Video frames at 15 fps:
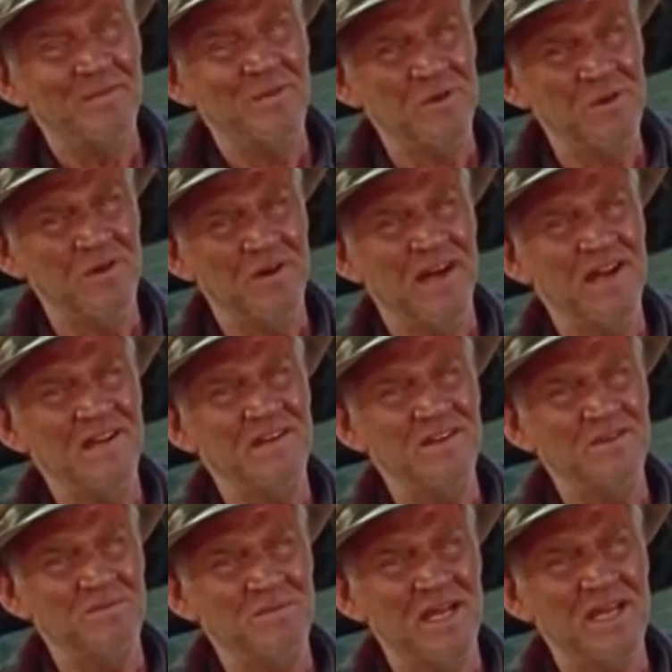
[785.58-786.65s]
But you know, I
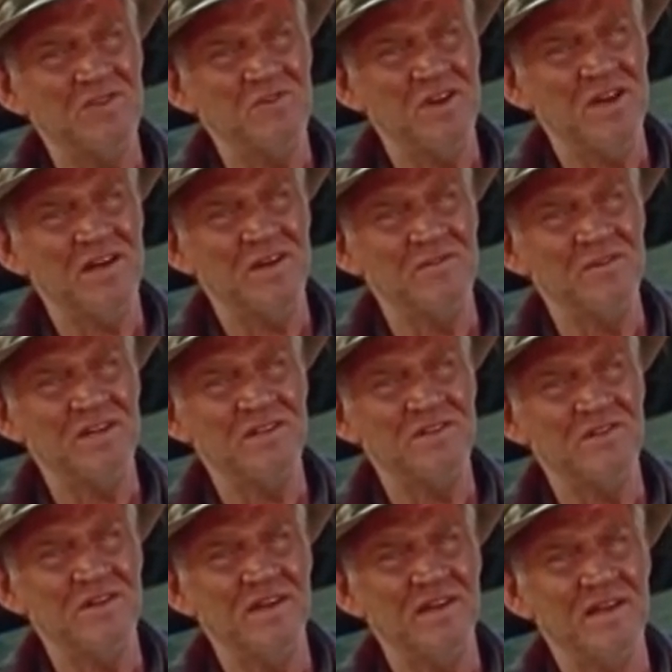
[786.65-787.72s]
just may have struck it rich
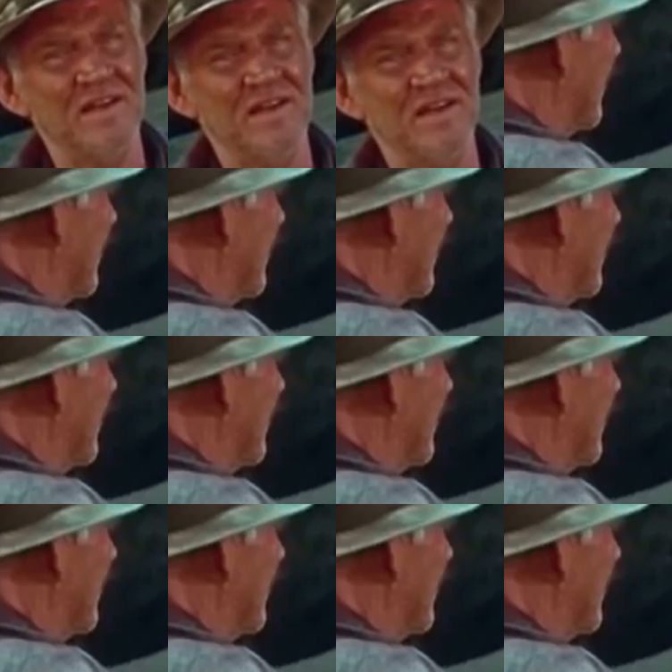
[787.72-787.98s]
today.